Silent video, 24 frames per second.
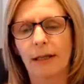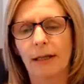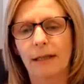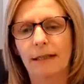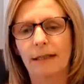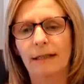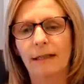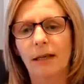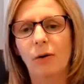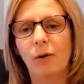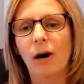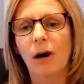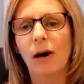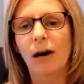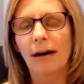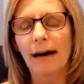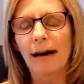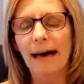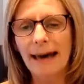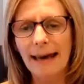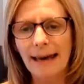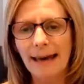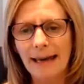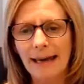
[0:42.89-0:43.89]
So our
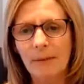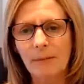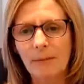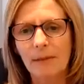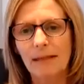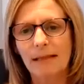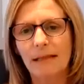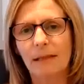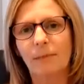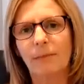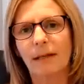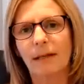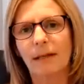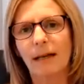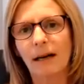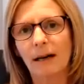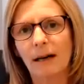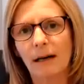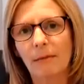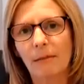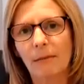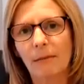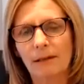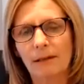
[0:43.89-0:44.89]
aim is
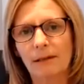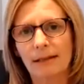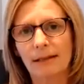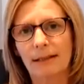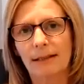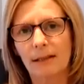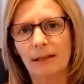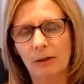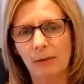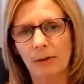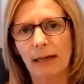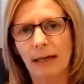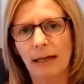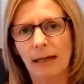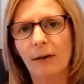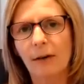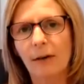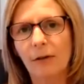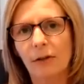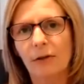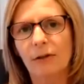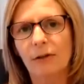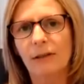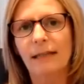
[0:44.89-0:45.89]
to allow
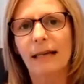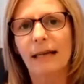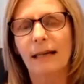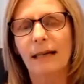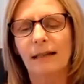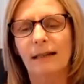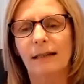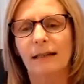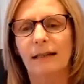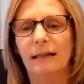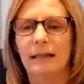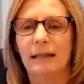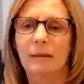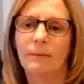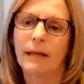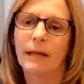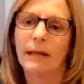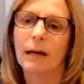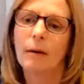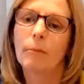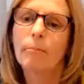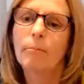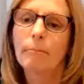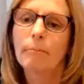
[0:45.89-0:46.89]
those delegates to
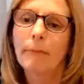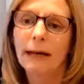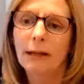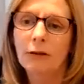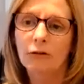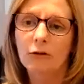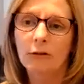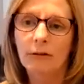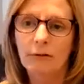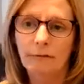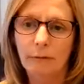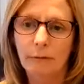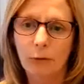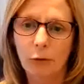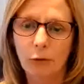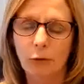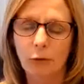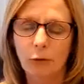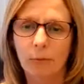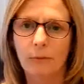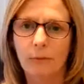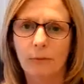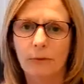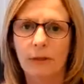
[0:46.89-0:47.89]
become better
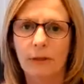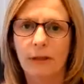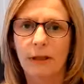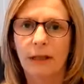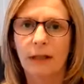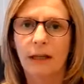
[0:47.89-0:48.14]
informed.